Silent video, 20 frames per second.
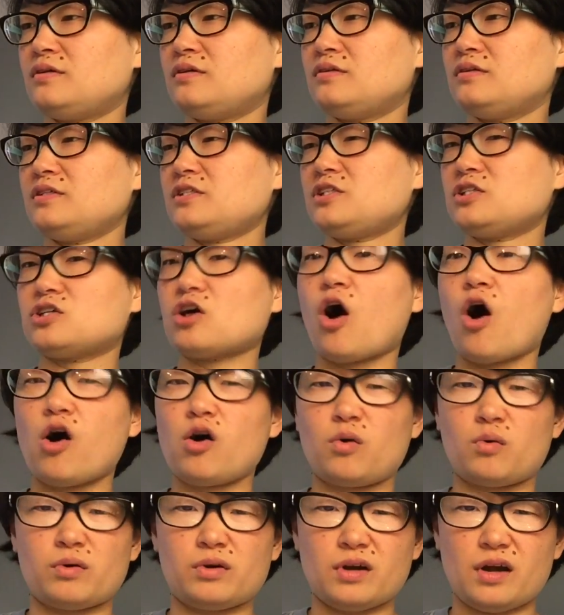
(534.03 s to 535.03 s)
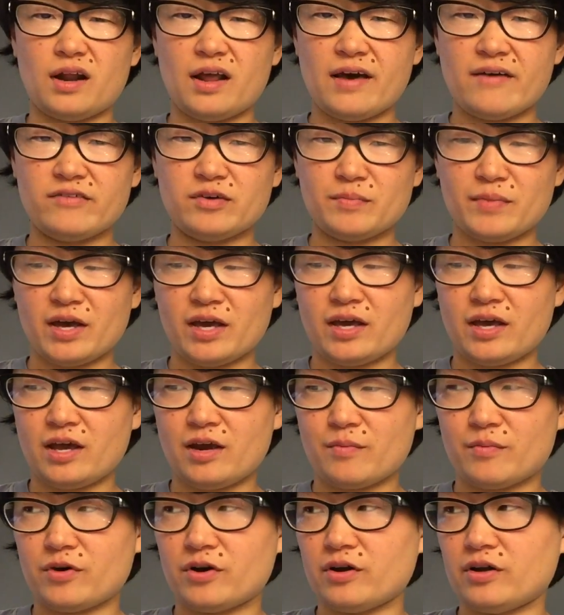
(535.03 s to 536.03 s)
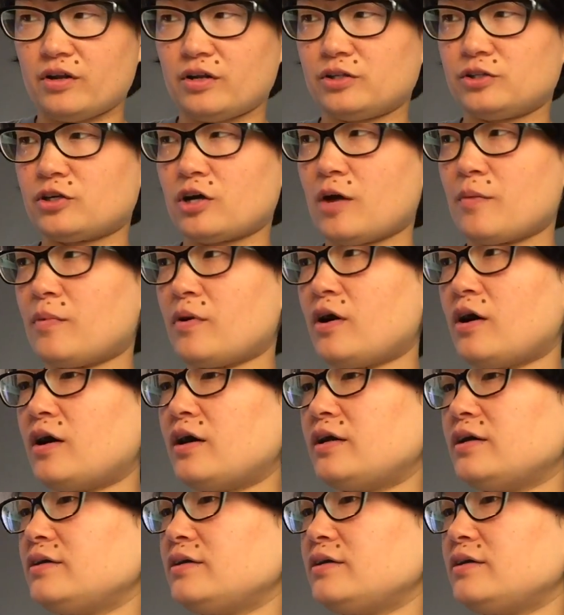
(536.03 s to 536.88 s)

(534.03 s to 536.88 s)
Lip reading: This is just awkward not having my camera and a tripod